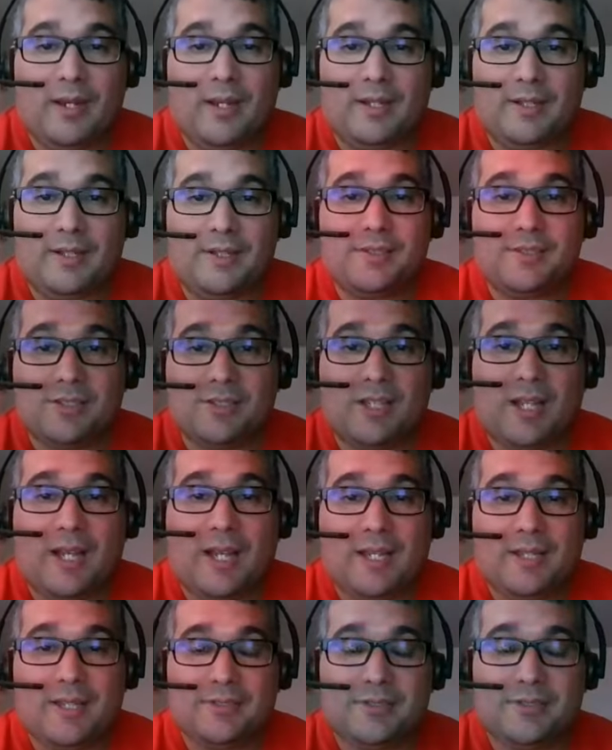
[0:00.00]
In this
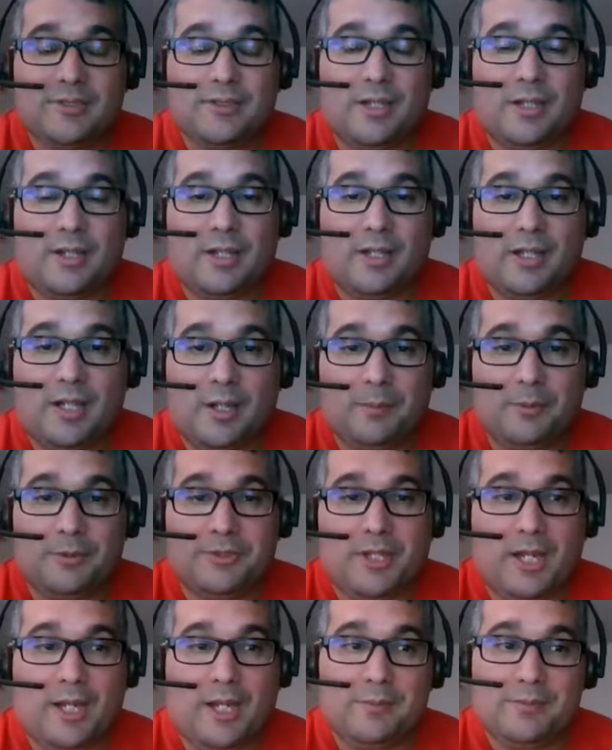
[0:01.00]
class, a couple
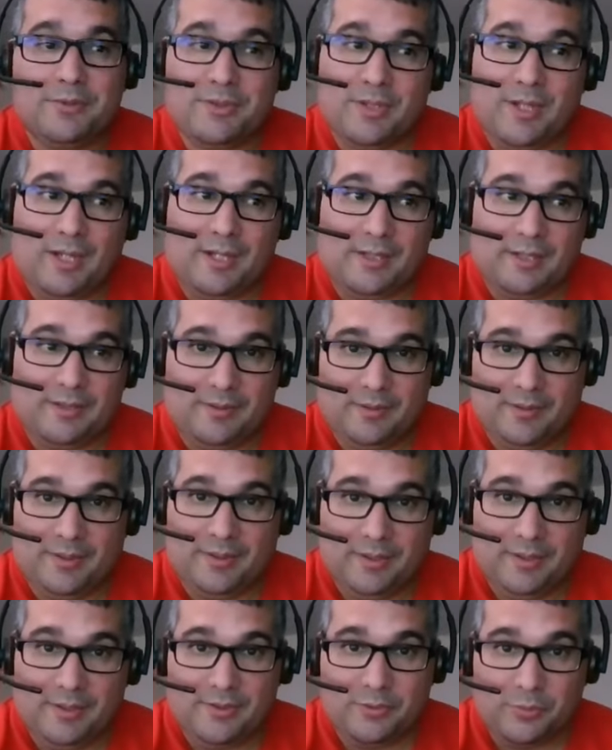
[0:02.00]
times, like
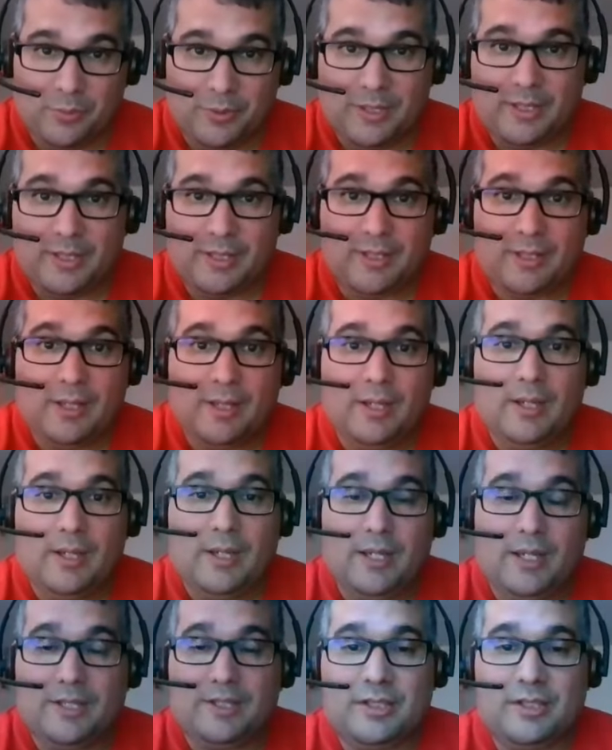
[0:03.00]
in this week
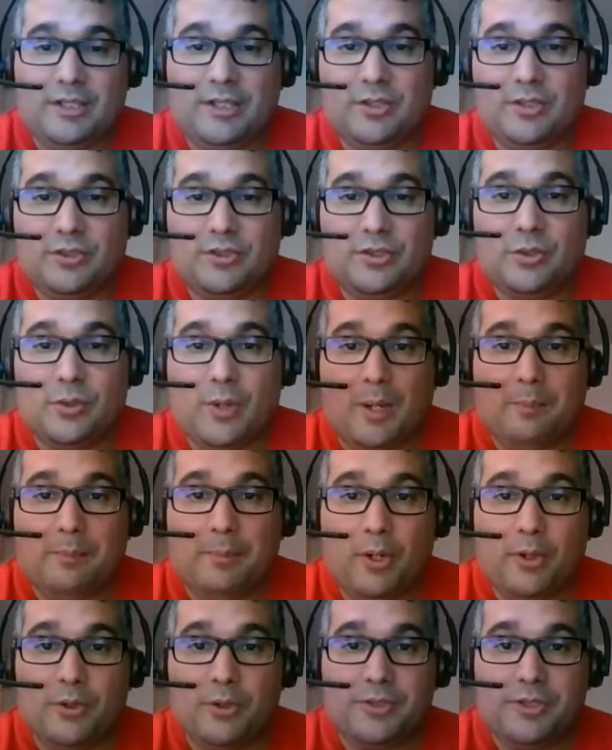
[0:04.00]
in DQ2, I
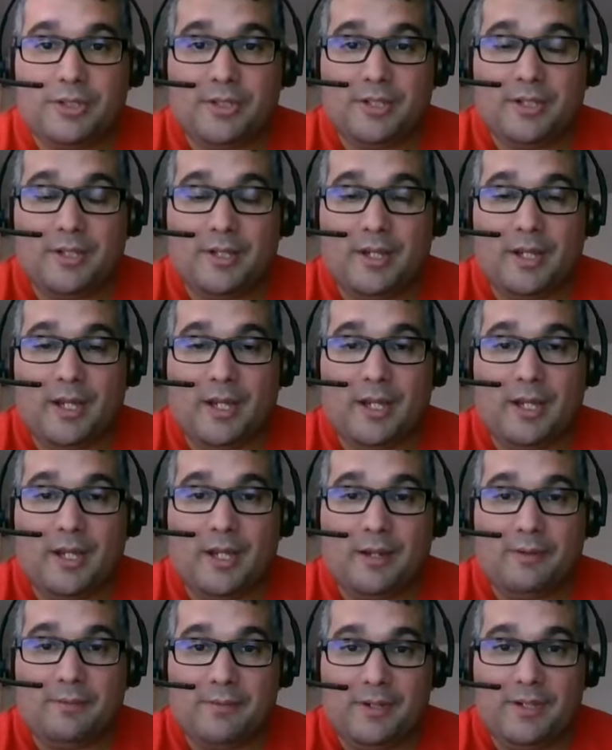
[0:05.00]
posted
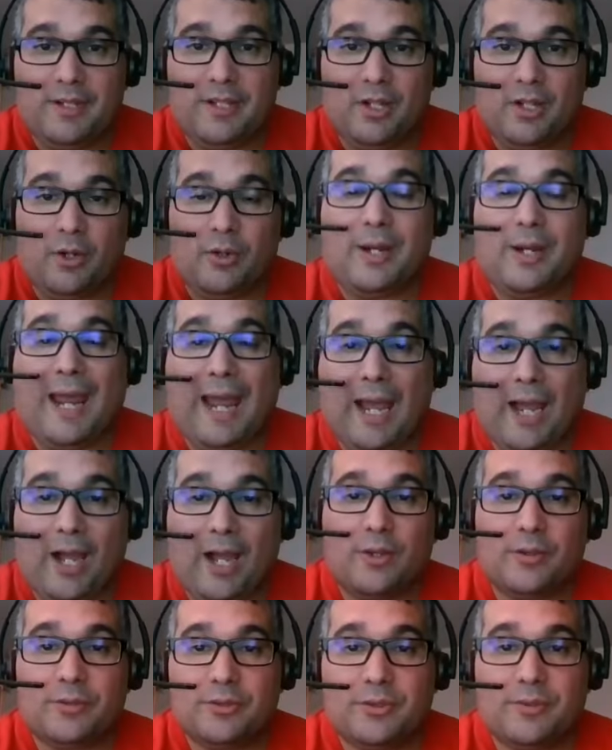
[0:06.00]
a video on
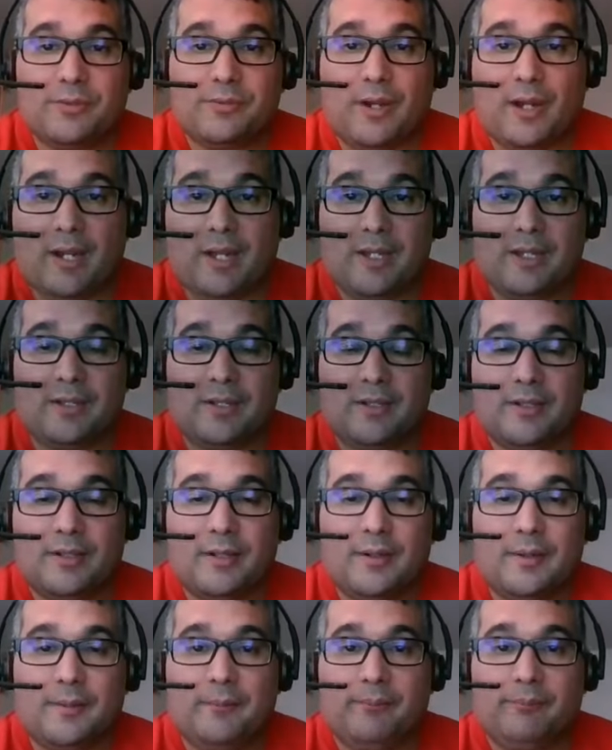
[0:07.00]
how to find
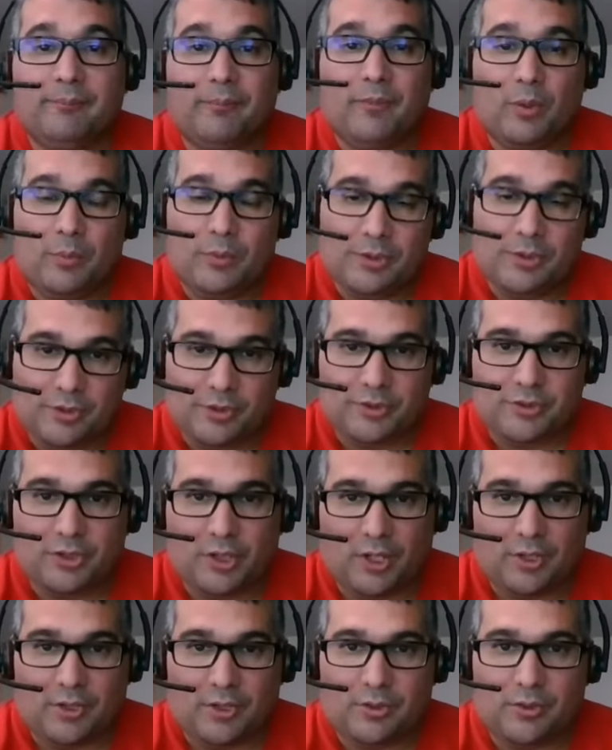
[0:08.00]
research
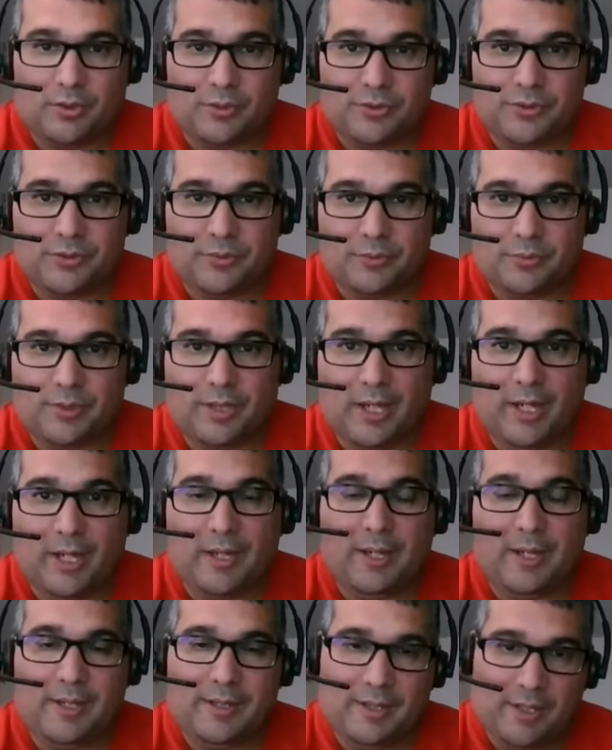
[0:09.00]
articles.
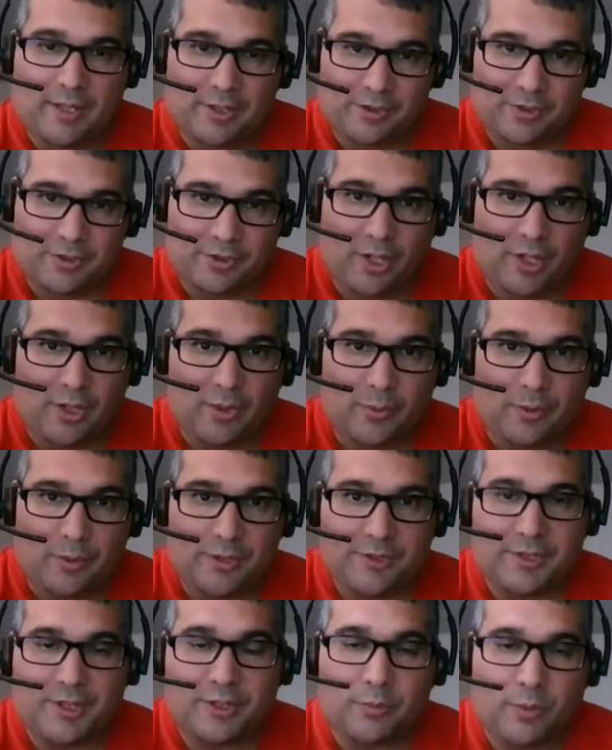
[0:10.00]
Okay. And then there's another one
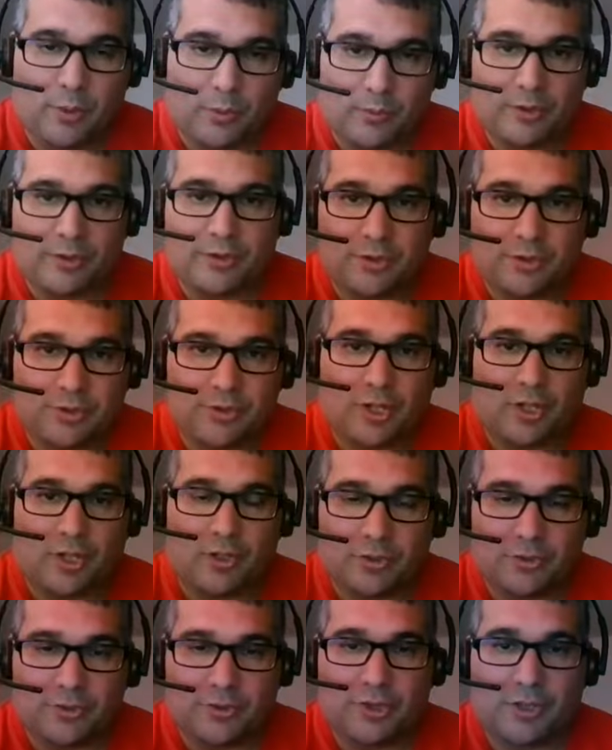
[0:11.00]
that says what research
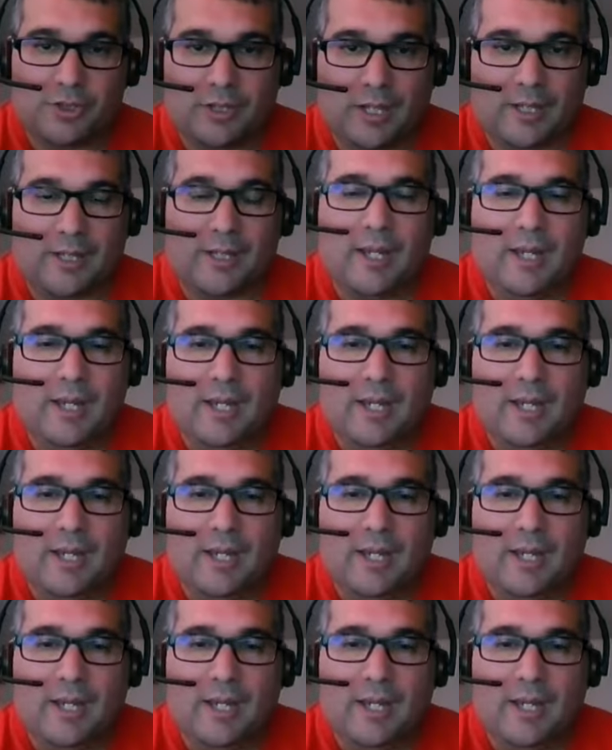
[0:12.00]
articles look like.